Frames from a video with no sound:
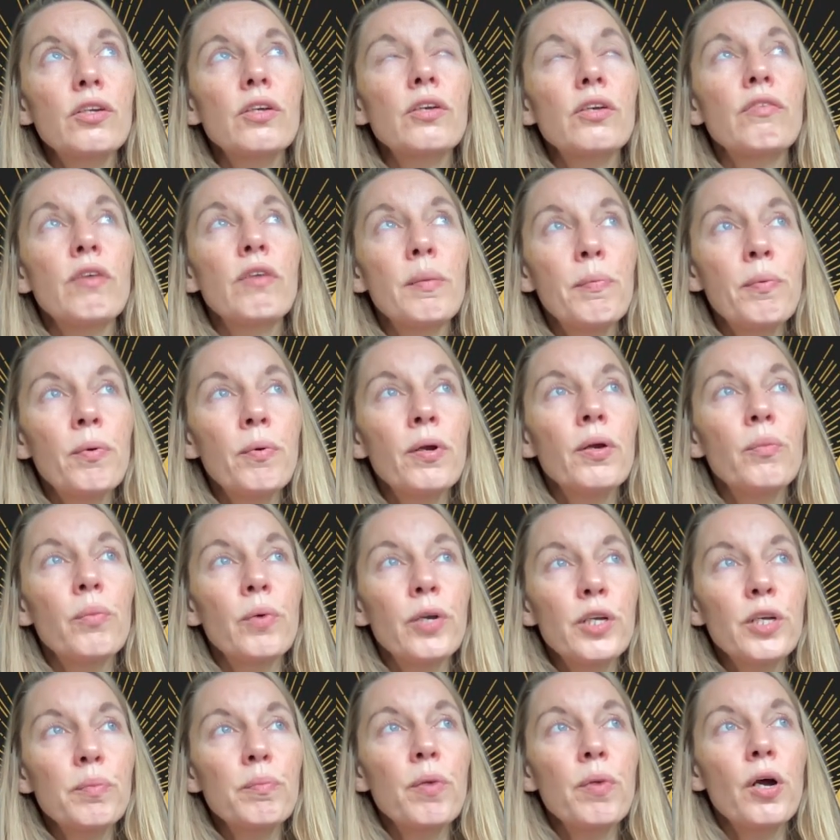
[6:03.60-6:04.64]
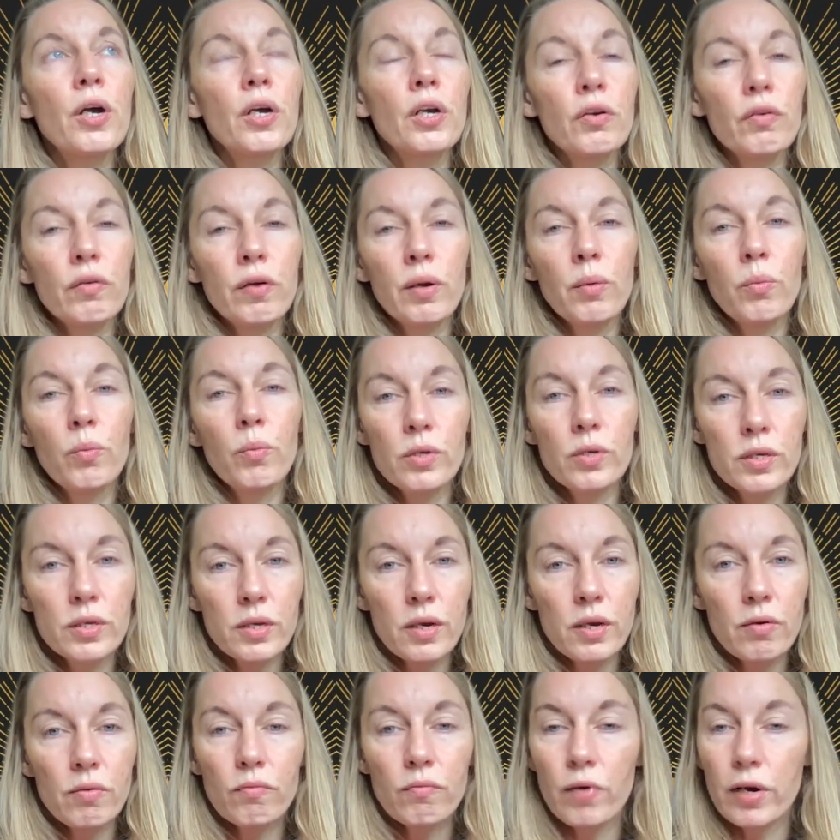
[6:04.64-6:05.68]
degree point at which Mercury was
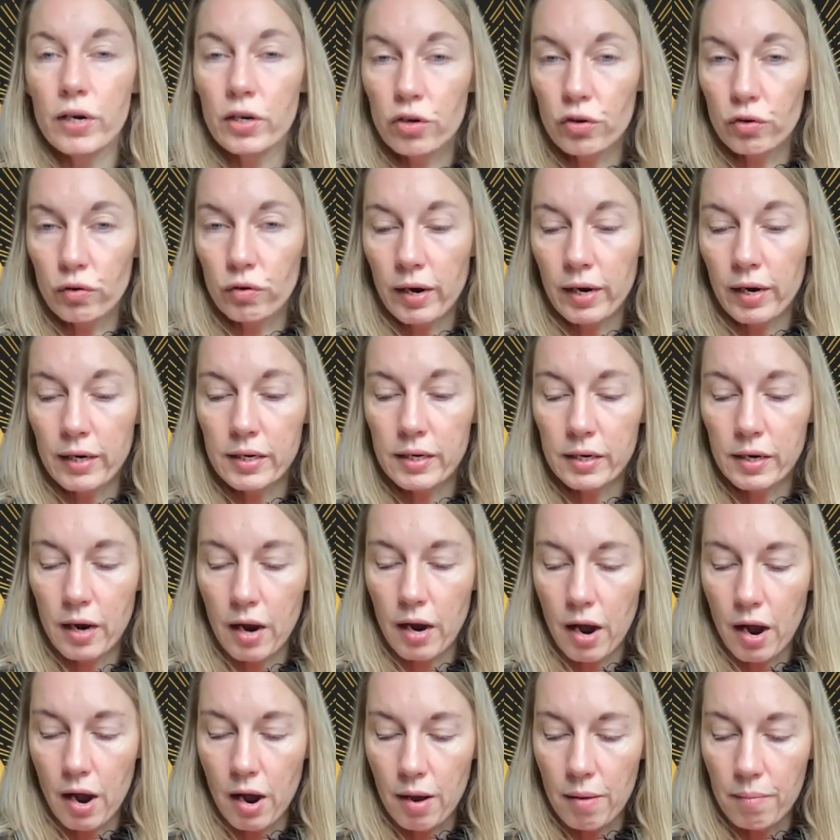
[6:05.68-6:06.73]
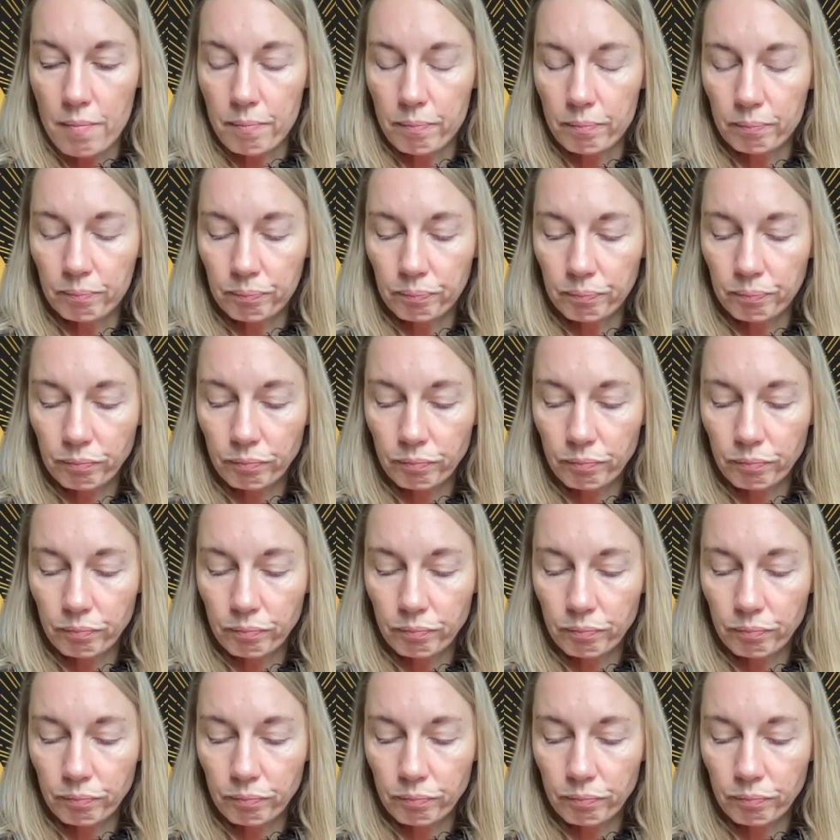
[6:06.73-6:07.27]
retrograde earlier